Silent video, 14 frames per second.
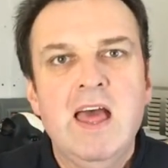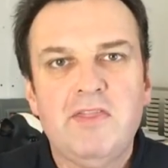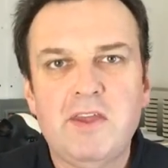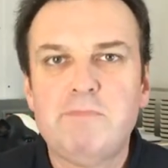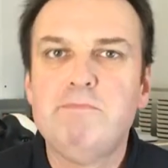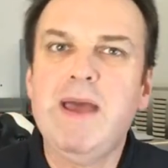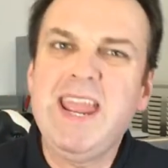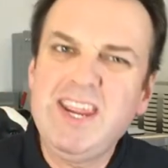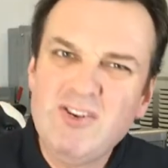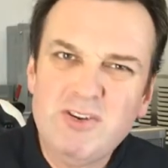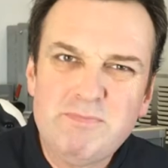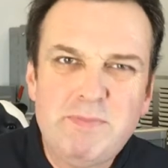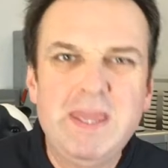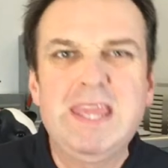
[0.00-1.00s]
that may
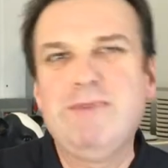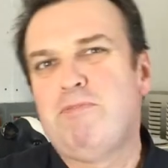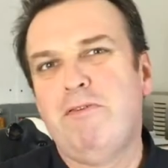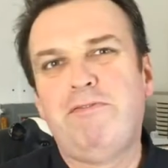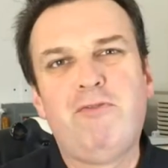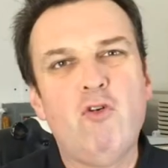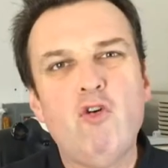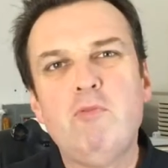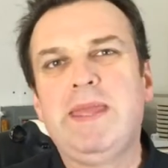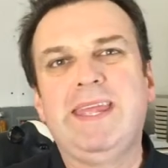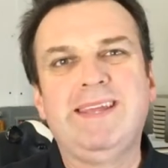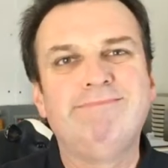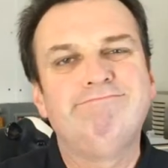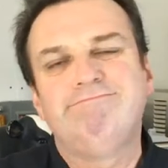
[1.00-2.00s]
not be
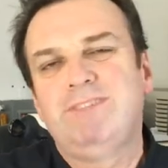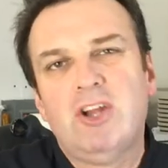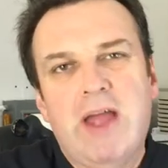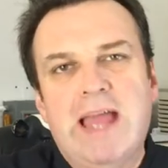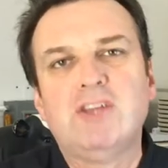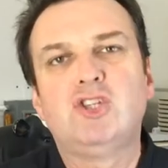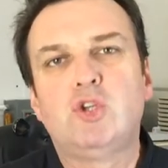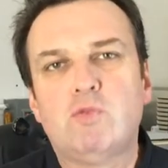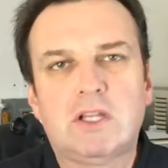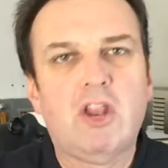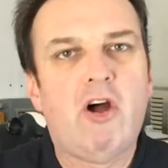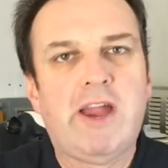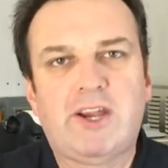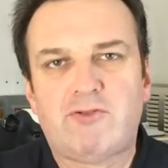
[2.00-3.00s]
performing, you know, as you would
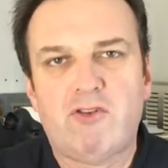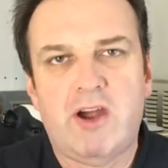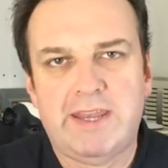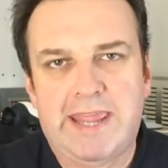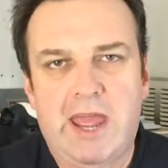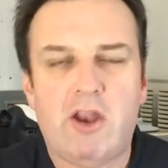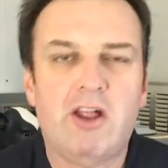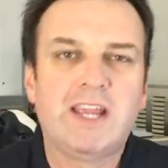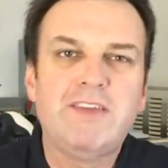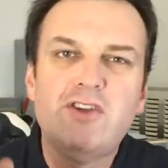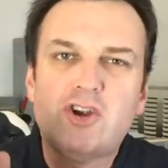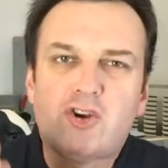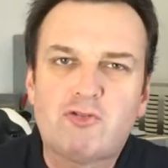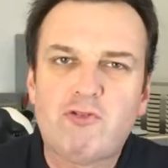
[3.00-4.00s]
like right now. And I'll give
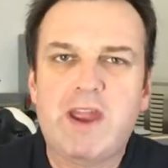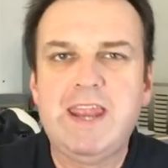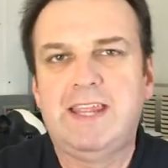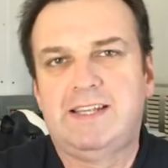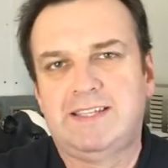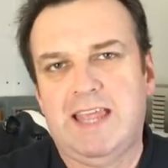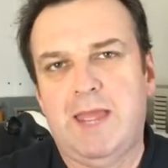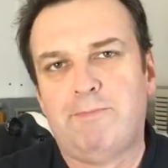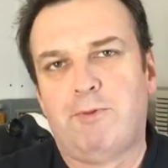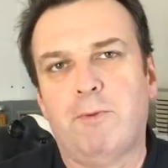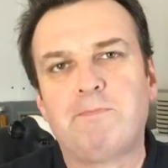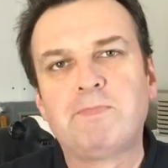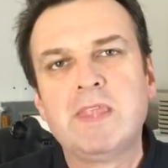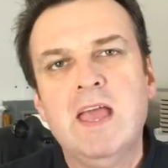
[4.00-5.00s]
you a great
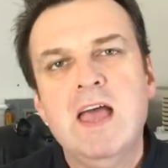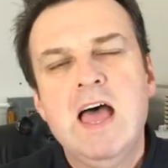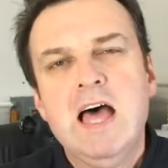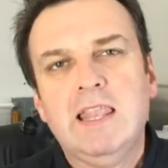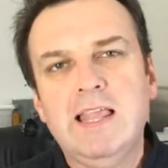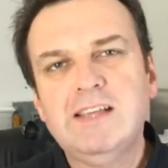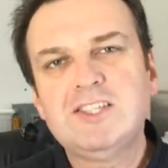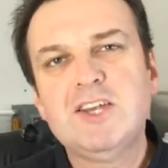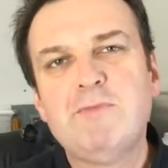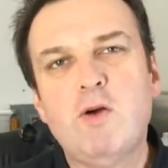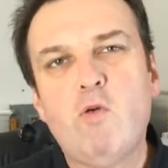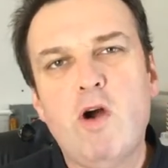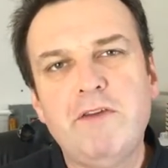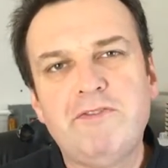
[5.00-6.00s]
example. Last night,
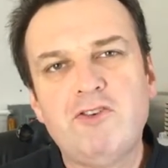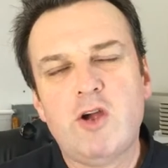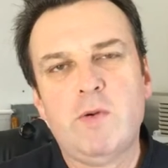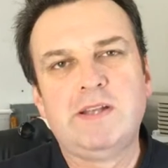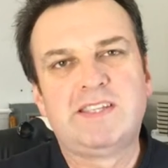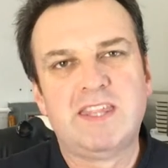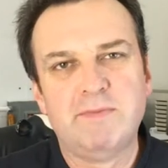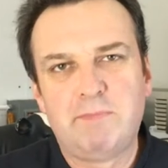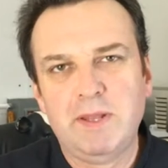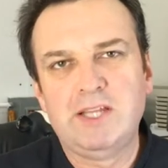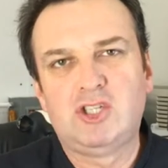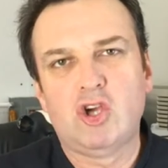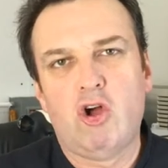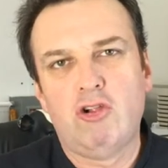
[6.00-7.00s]
my wife went to the
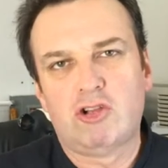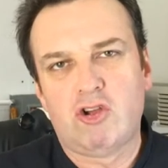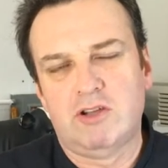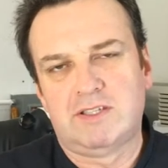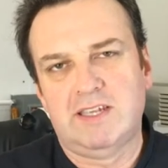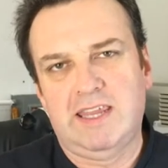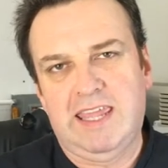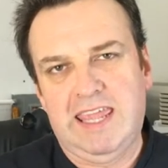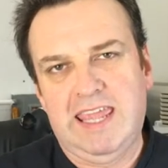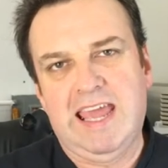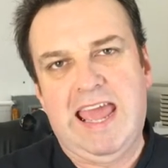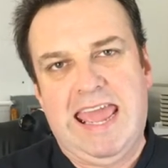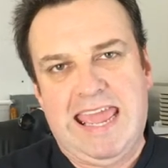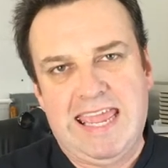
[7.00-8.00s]
Billy Joel concert
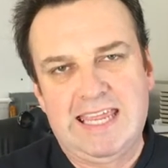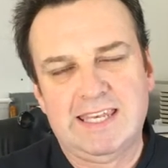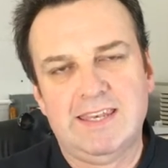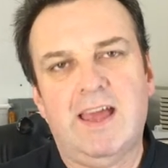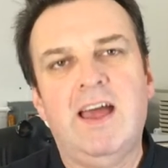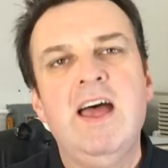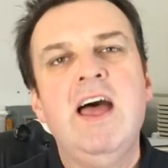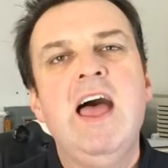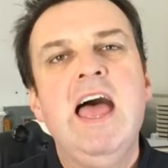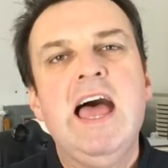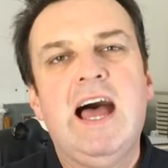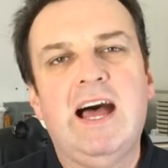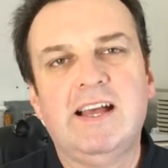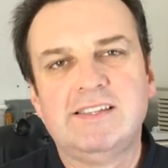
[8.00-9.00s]
here in
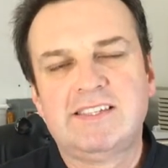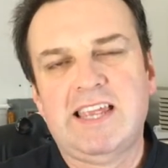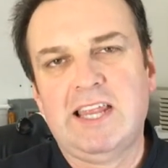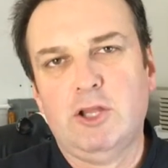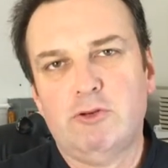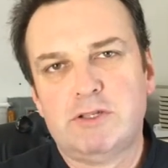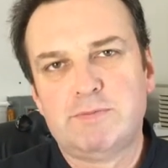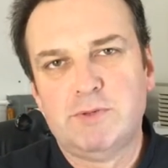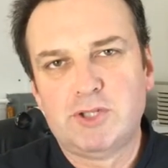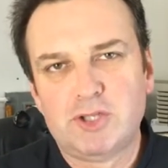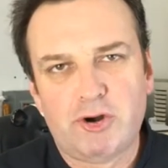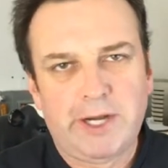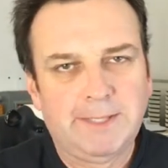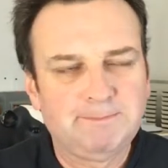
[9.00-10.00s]
St. Louis,
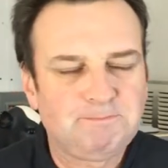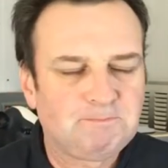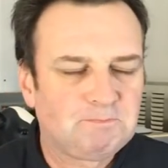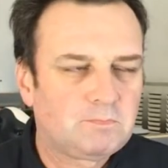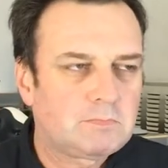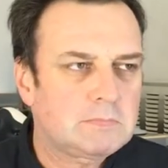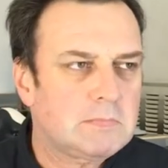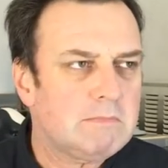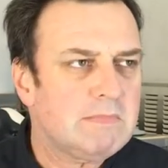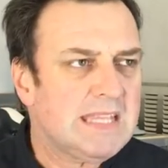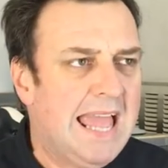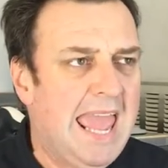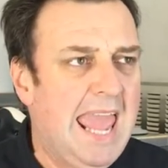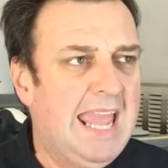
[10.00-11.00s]
Missouri.
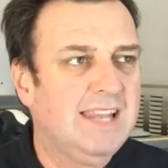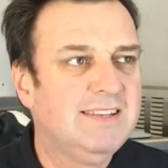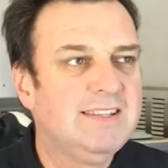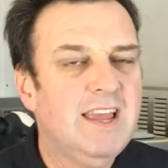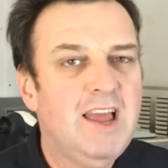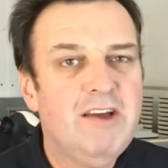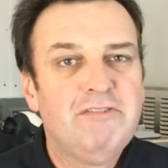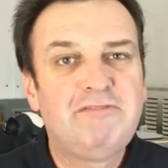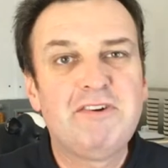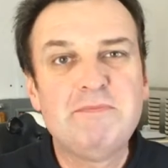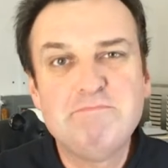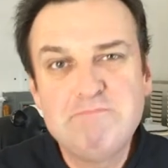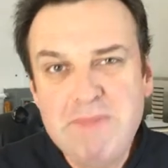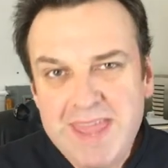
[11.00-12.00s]
And for
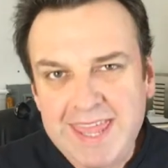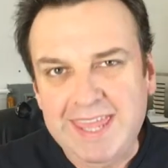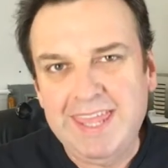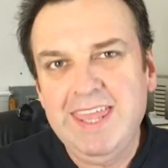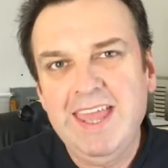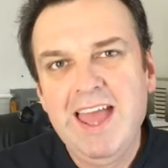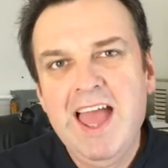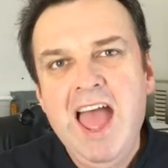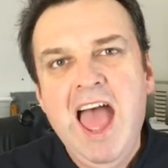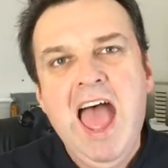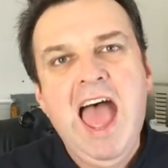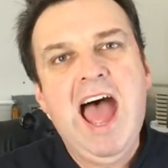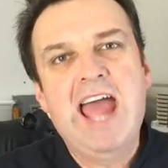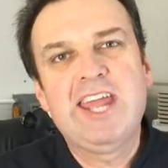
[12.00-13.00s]
me,
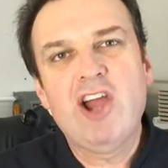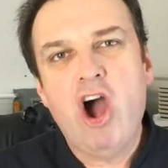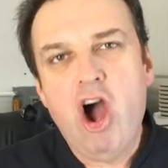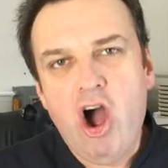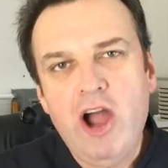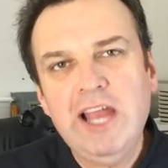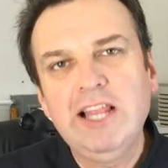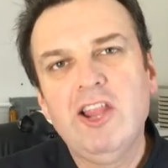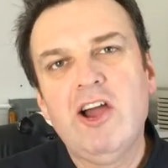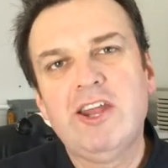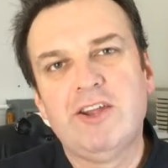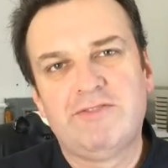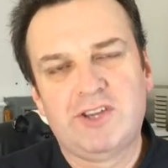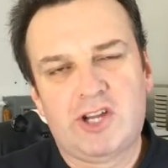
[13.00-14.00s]
a
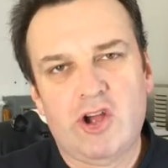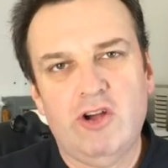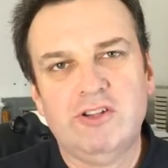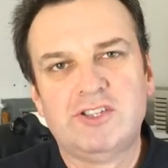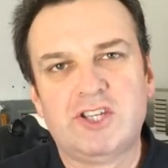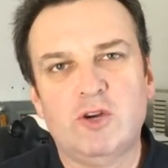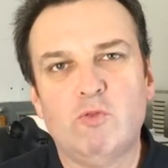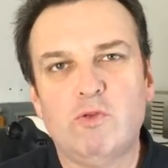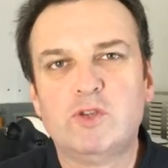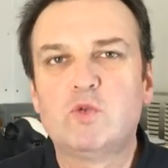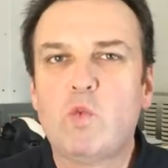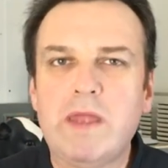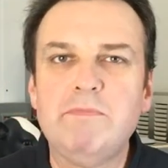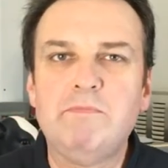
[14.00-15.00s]
highlight of the concert
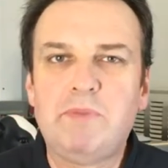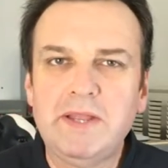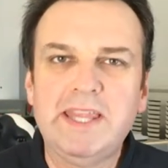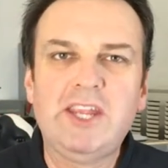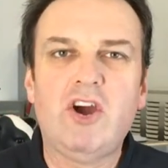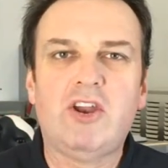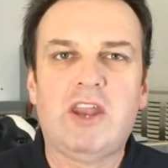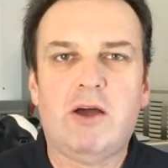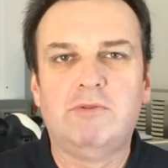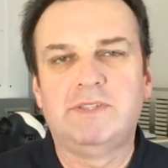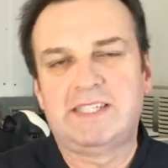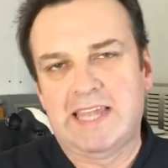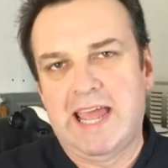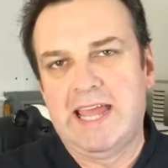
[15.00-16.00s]
was when Billy got
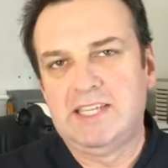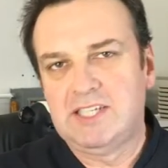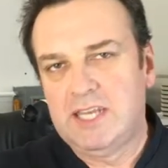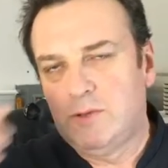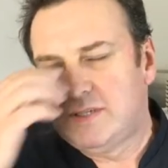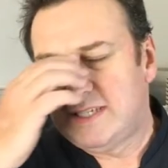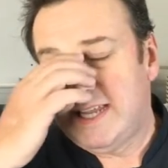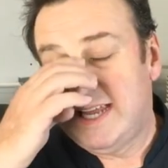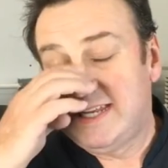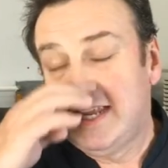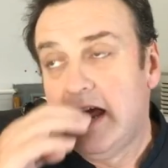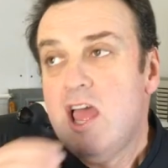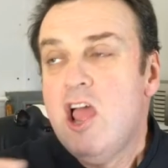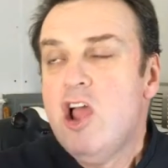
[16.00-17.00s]
on stage and he
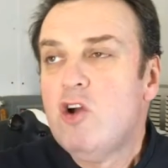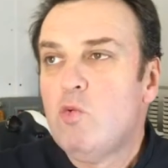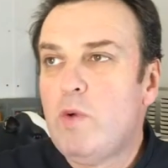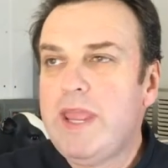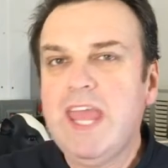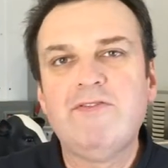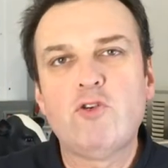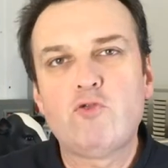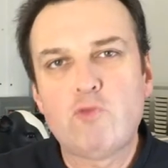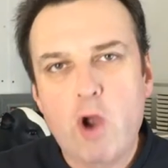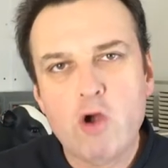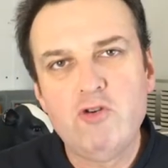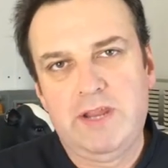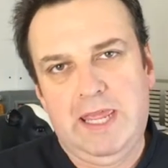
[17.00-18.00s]
said, "We have a
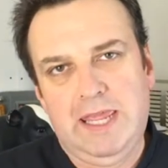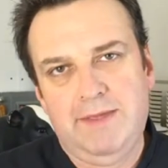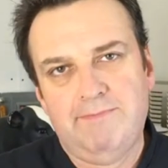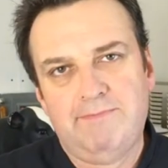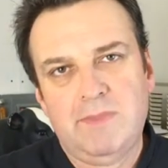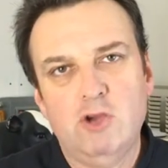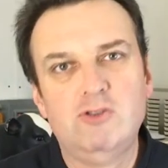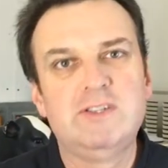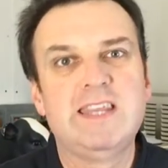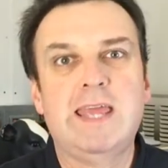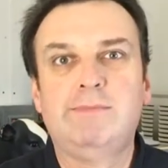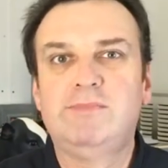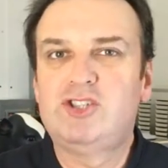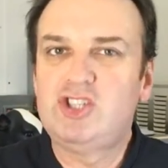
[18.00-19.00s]
roadie whose
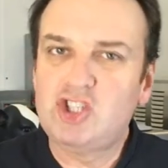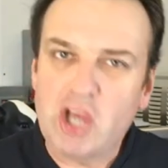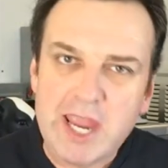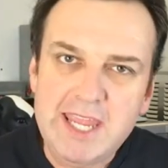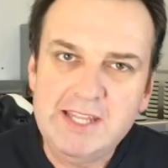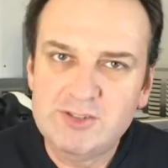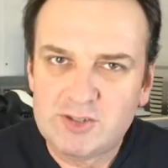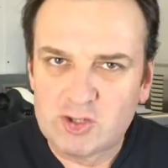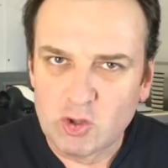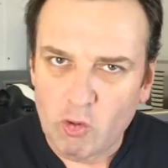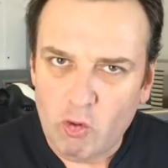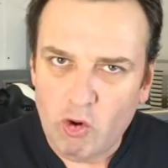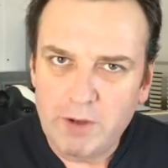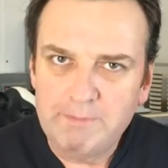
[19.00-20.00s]
name's
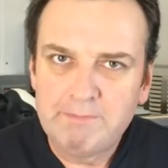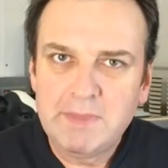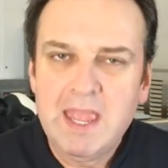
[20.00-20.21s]
Chainsaw,